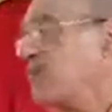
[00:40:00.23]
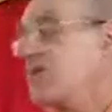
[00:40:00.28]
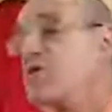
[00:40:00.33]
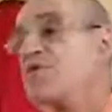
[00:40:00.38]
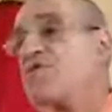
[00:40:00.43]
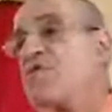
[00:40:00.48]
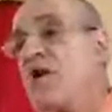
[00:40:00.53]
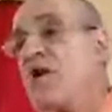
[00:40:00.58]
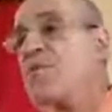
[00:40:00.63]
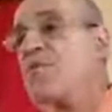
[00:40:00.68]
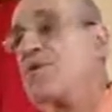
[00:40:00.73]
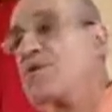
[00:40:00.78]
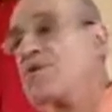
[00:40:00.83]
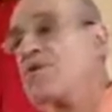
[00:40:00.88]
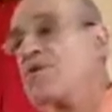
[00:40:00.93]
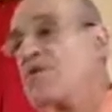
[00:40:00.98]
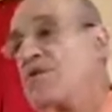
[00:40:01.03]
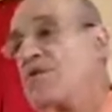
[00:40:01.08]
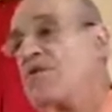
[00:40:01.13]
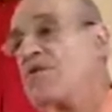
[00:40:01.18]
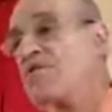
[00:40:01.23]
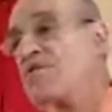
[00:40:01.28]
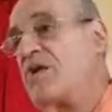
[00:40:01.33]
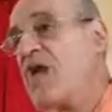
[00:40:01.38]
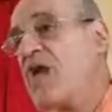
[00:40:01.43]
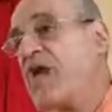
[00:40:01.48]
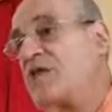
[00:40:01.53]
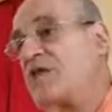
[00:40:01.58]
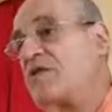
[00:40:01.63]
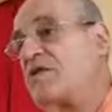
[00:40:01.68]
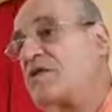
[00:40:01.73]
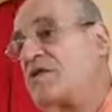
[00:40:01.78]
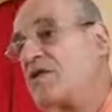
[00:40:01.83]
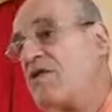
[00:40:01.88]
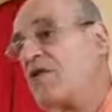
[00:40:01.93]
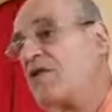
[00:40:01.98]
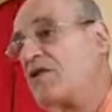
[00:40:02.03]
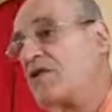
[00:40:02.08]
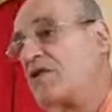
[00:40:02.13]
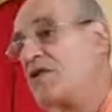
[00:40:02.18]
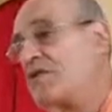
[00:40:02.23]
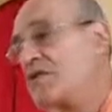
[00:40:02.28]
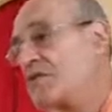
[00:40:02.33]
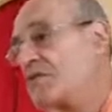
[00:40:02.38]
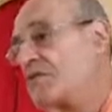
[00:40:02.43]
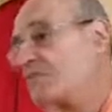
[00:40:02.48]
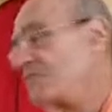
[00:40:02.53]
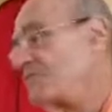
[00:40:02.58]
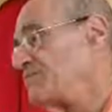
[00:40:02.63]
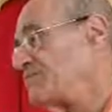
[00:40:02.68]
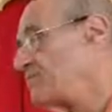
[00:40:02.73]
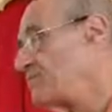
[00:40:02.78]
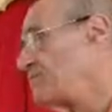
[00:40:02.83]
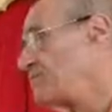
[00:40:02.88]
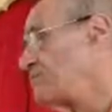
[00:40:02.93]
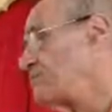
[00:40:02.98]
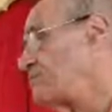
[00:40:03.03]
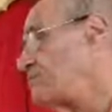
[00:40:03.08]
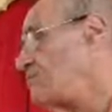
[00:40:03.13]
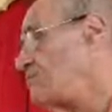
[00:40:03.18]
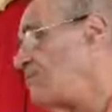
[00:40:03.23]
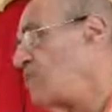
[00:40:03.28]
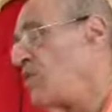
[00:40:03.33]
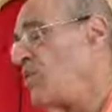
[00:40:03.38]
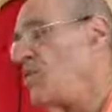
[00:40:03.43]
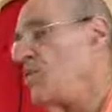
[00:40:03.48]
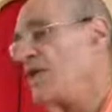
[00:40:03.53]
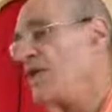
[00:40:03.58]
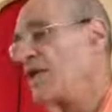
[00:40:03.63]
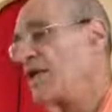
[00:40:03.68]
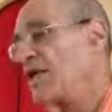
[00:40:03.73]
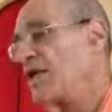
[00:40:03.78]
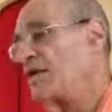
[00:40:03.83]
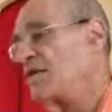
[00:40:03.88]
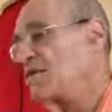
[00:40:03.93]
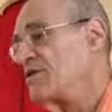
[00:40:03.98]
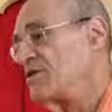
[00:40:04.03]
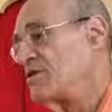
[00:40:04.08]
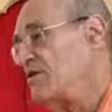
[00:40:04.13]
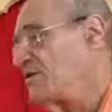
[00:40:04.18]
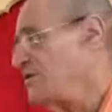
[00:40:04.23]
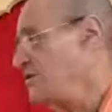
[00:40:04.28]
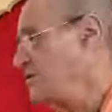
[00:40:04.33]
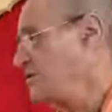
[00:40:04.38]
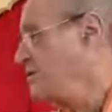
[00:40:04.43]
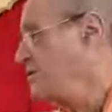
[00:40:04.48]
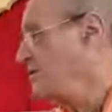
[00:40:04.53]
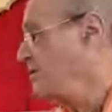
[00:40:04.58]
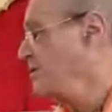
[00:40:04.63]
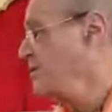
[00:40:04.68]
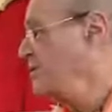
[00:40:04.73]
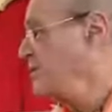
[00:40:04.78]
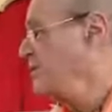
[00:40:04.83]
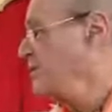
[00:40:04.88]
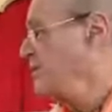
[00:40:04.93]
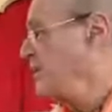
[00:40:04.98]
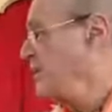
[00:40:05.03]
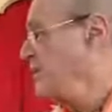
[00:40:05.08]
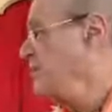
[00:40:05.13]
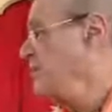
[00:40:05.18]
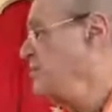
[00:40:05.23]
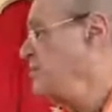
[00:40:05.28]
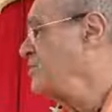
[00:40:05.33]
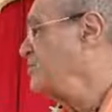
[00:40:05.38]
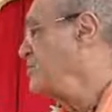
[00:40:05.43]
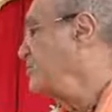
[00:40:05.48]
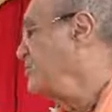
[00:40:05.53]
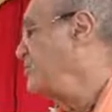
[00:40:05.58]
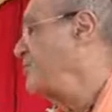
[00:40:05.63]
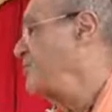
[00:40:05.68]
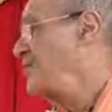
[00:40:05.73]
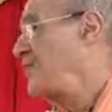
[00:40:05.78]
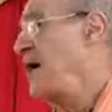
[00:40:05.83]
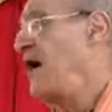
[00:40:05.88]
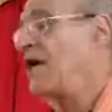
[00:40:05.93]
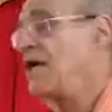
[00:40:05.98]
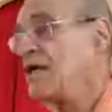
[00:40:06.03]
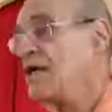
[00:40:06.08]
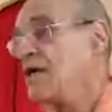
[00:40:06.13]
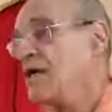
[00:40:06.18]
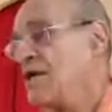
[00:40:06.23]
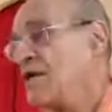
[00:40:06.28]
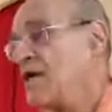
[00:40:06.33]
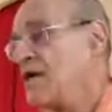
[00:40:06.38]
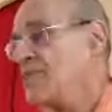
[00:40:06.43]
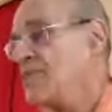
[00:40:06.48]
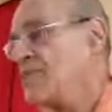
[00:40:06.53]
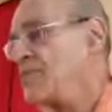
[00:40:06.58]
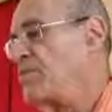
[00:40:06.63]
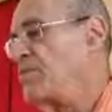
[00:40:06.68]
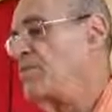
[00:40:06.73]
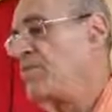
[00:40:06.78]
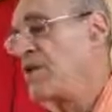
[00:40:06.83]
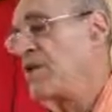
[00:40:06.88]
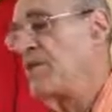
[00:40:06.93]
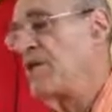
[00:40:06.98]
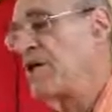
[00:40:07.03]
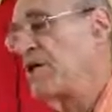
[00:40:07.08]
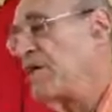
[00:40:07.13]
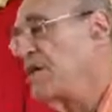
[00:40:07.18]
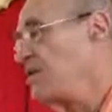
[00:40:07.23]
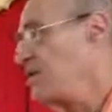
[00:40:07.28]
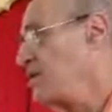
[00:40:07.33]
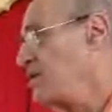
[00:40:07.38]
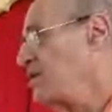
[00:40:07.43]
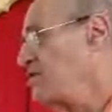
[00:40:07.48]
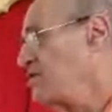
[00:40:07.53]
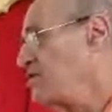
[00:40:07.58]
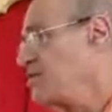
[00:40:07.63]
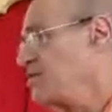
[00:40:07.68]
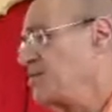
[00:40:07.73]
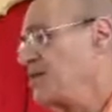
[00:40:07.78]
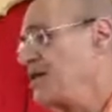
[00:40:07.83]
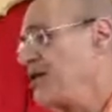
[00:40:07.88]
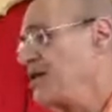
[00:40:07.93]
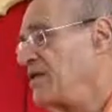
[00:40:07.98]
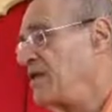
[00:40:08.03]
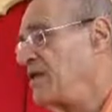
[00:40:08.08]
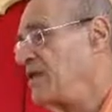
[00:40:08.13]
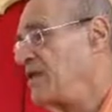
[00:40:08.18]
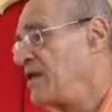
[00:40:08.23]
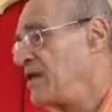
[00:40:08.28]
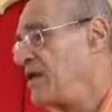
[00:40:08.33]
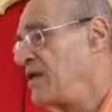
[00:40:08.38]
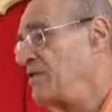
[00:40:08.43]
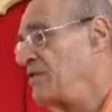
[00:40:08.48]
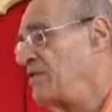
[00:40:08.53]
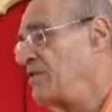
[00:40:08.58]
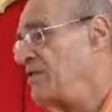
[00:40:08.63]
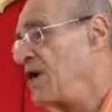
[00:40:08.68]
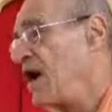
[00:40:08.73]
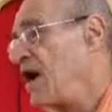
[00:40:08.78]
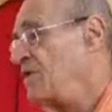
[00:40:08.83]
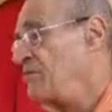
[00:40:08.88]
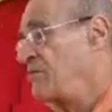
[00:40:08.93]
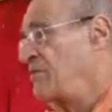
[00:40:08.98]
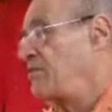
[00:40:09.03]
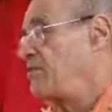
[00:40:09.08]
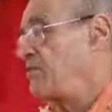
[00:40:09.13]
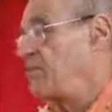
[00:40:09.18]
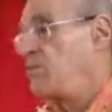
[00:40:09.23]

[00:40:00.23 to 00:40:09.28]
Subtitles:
was very much appreciative of how the devotees would get into this. And they would do the Ramayana. I remember one of my godbrothers would play the part of Ravana.